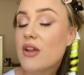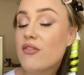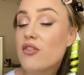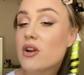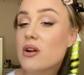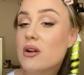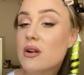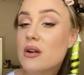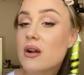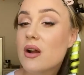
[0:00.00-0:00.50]
If
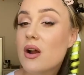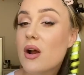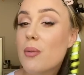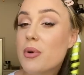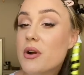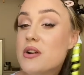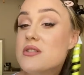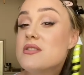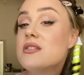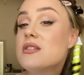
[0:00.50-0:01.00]
you're a
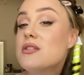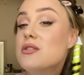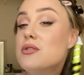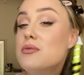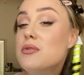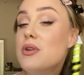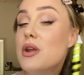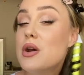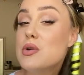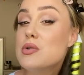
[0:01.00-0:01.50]
person
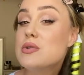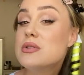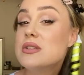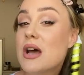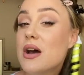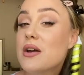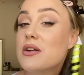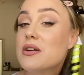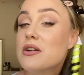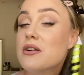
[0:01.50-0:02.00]
who knows
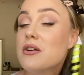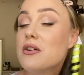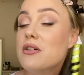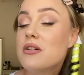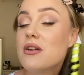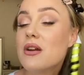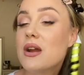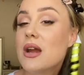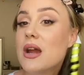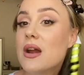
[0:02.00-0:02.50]
how to curl
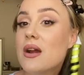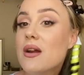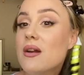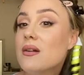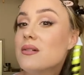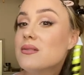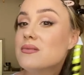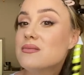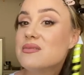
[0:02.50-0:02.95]
your hair,